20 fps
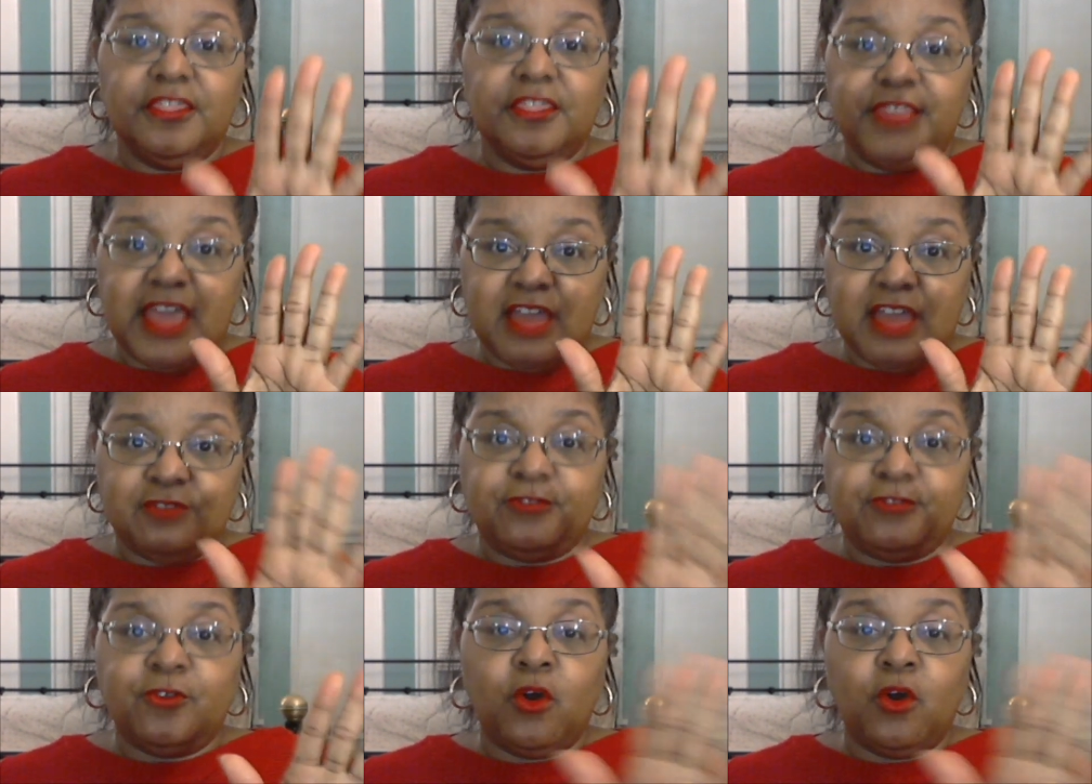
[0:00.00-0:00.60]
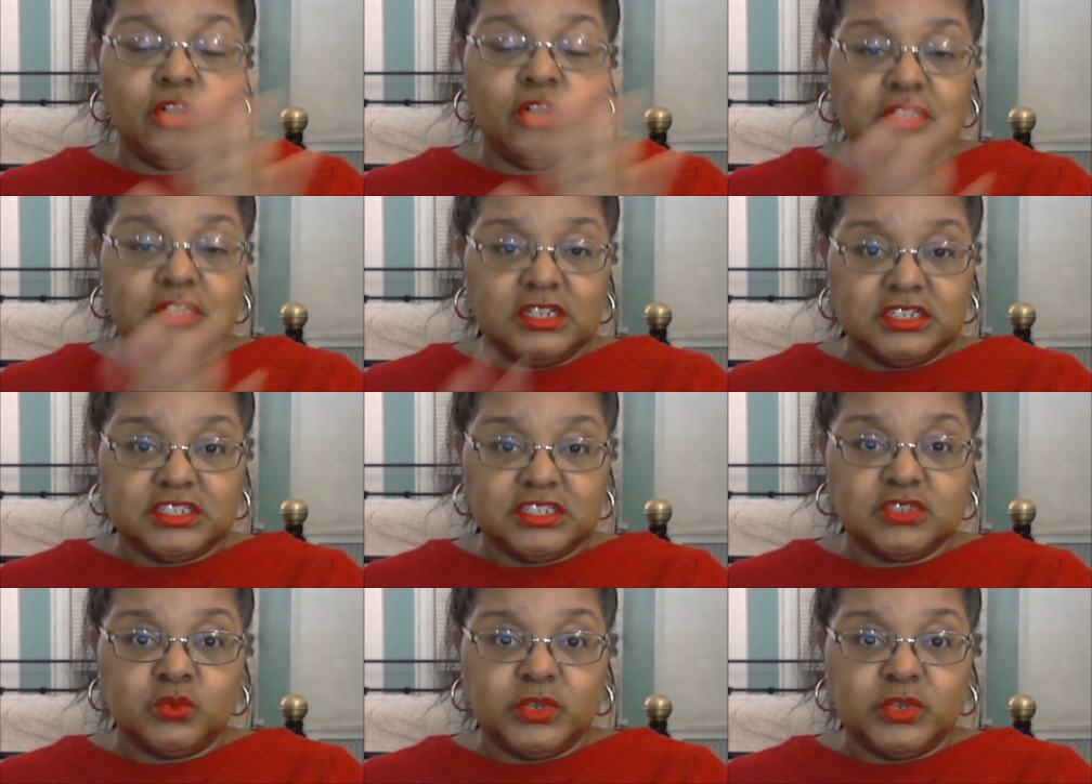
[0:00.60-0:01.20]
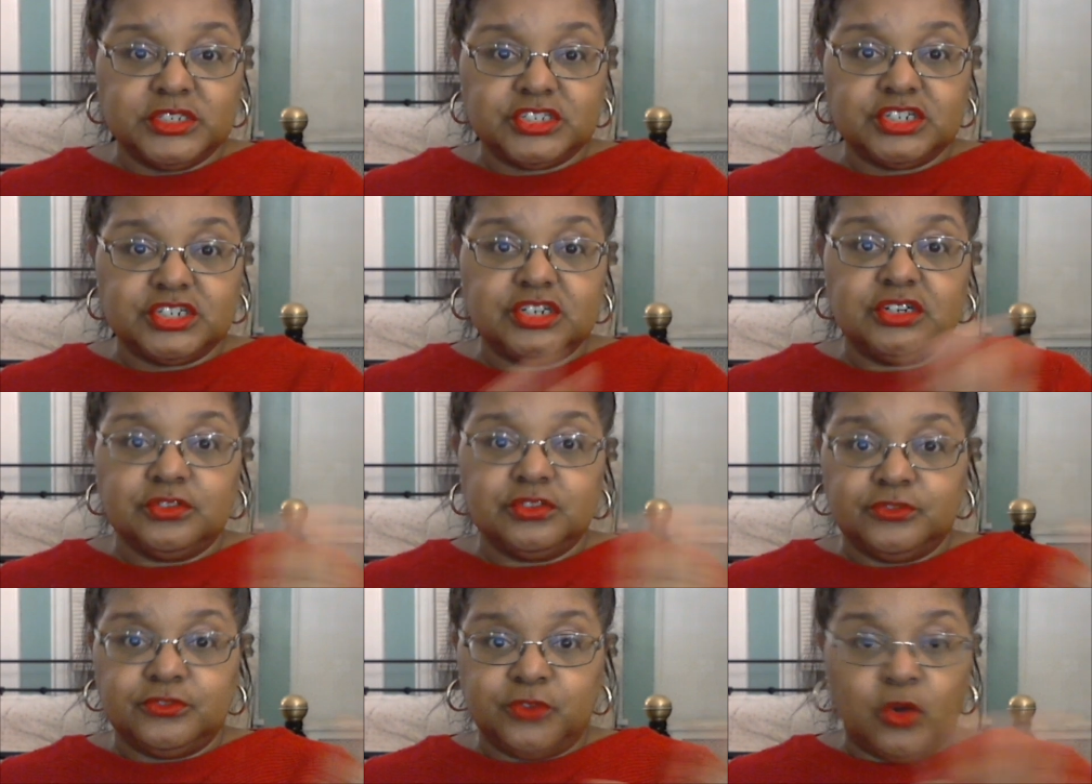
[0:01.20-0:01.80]
that fall into
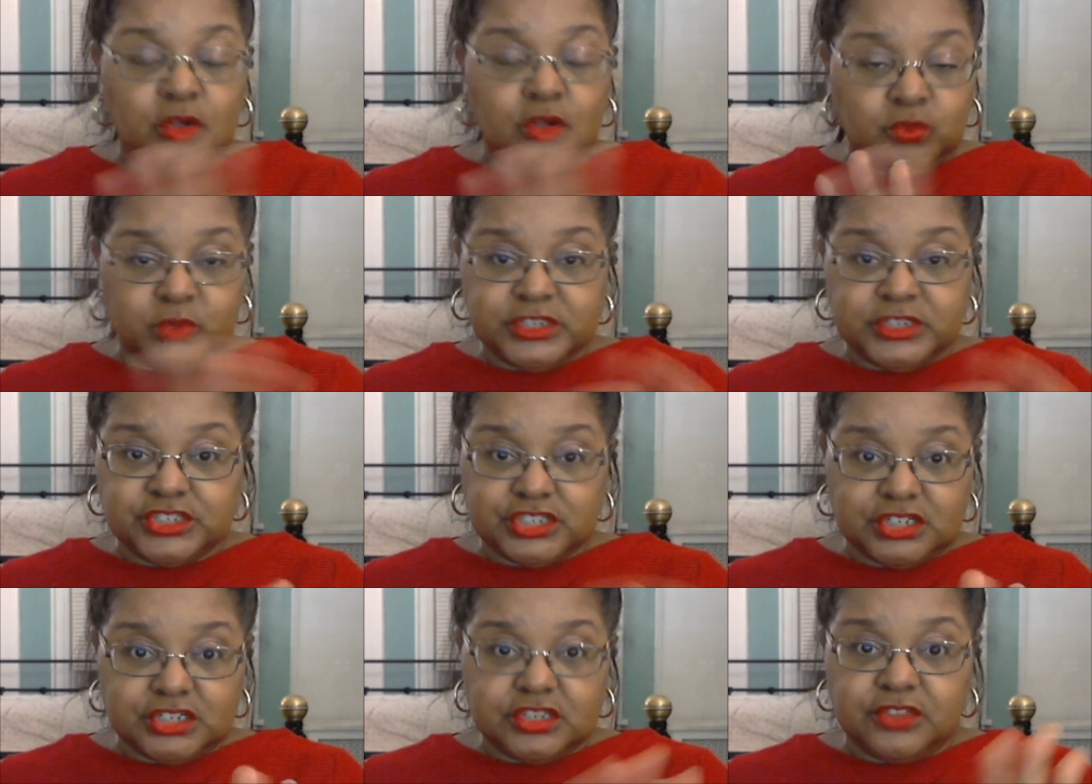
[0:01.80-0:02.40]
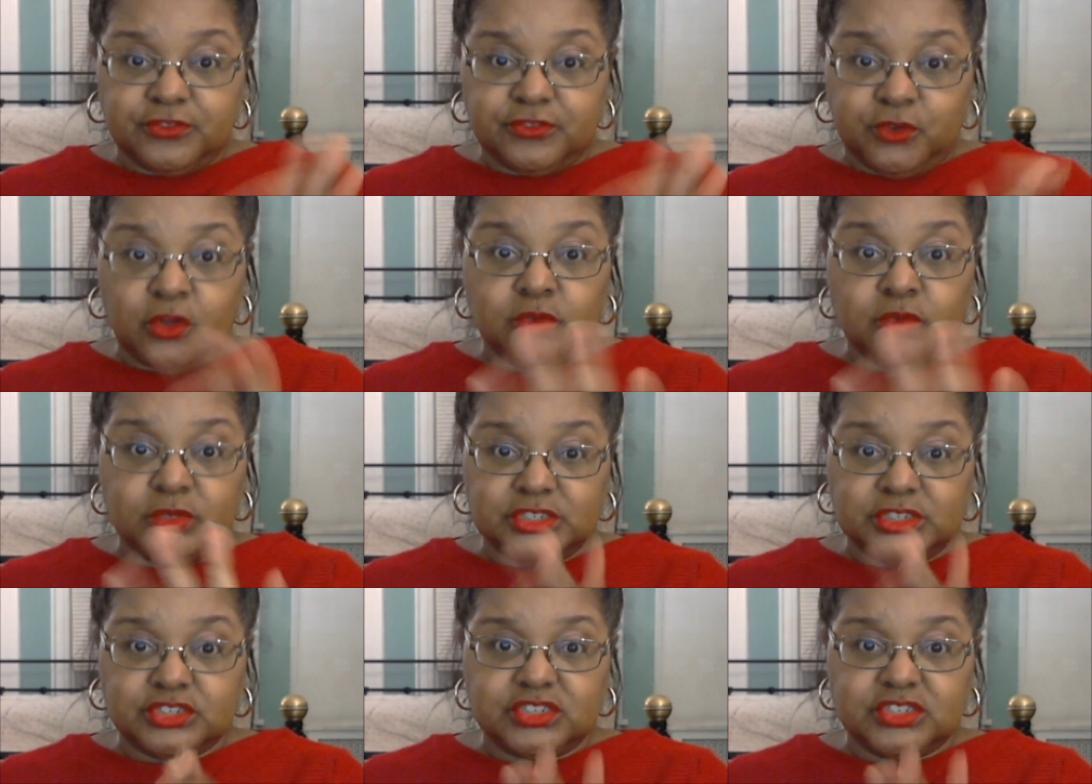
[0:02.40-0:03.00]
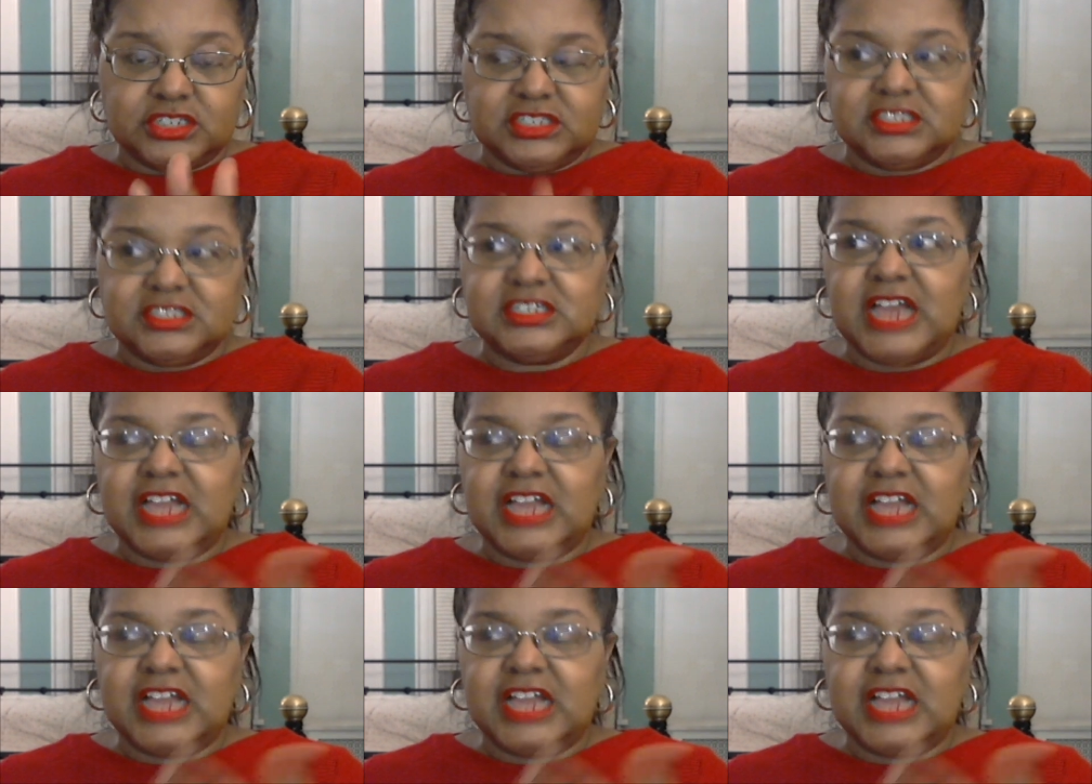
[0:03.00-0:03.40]
winter, fall winter, the fall winter season,